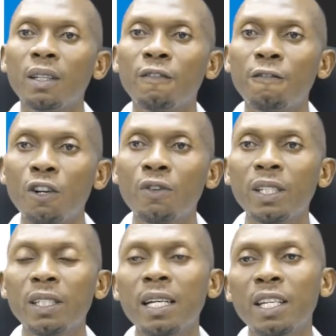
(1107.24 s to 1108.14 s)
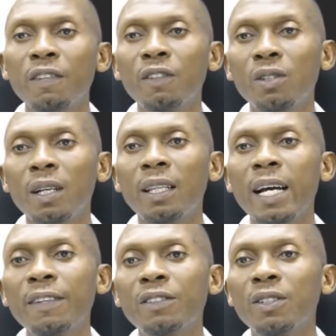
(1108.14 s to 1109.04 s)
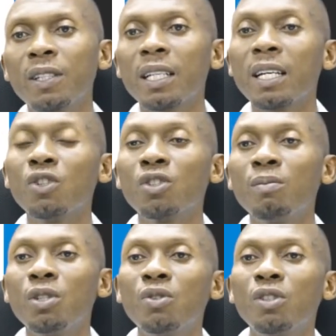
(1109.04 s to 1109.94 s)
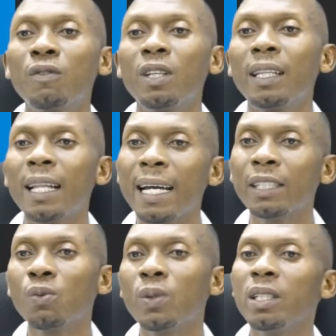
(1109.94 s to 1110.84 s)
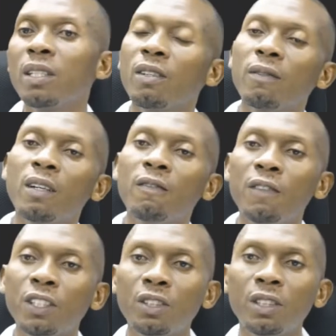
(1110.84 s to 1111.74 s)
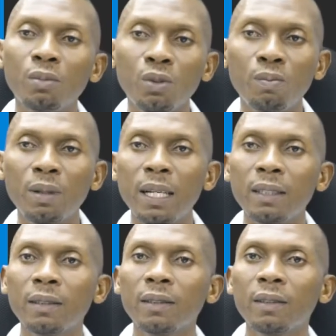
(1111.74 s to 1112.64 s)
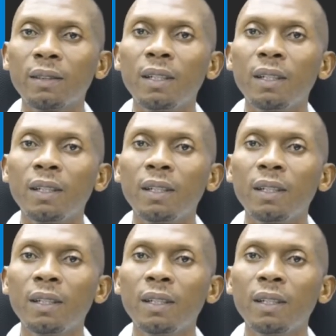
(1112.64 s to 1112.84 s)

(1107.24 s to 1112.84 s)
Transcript: the forage and give it to our livestock. It can also be used for light weeding of our vegetable plants.